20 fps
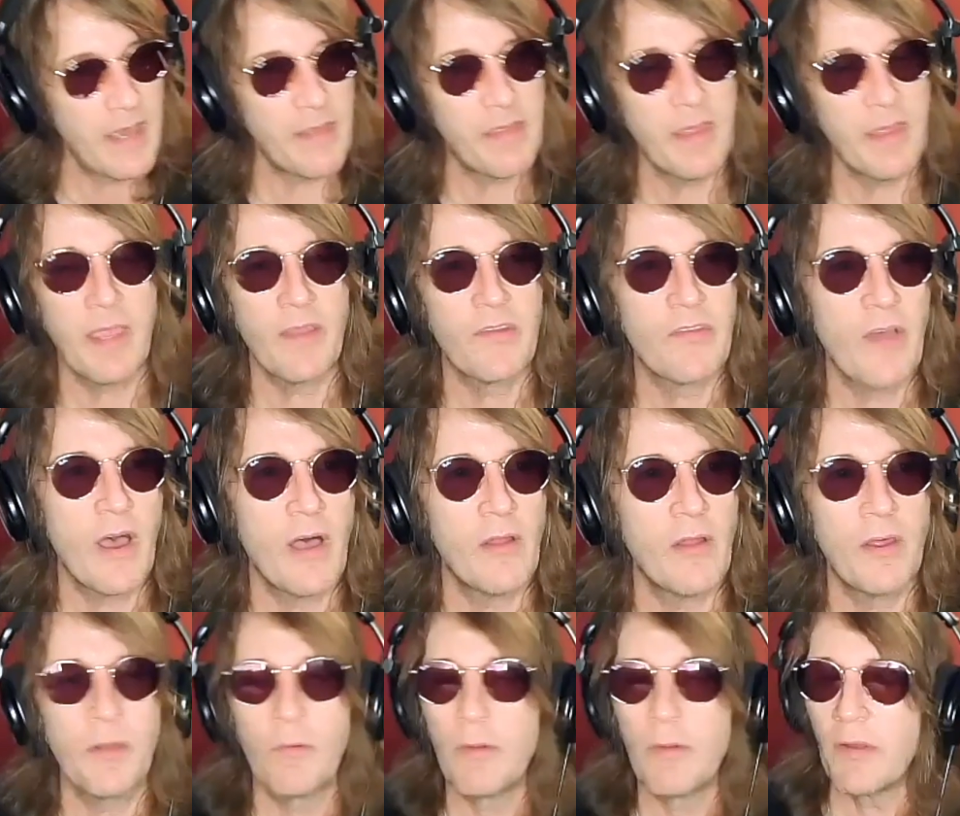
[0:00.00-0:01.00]
I think it's
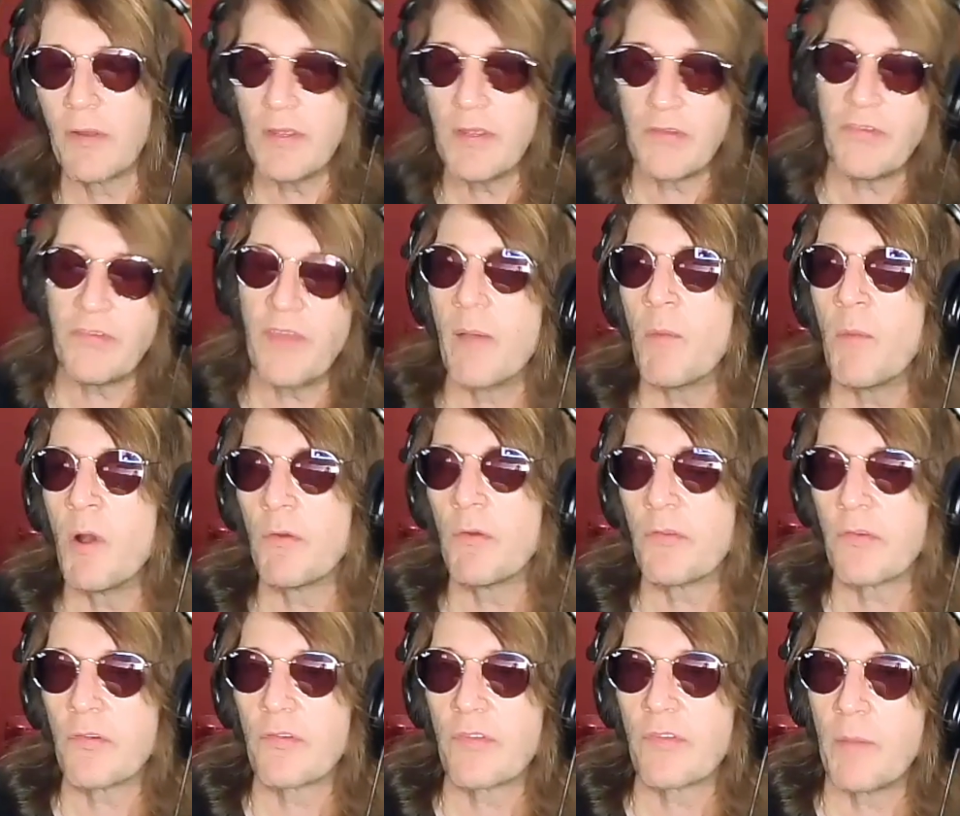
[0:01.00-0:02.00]
all unreleased
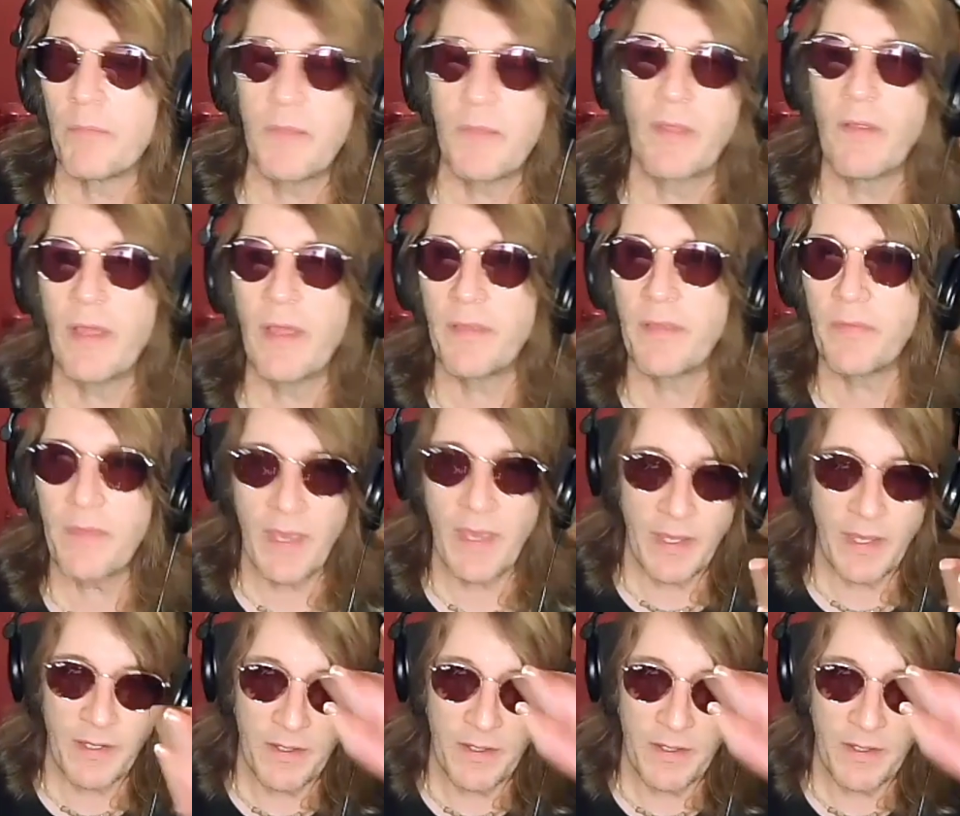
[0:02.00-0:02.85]
demos or something like that.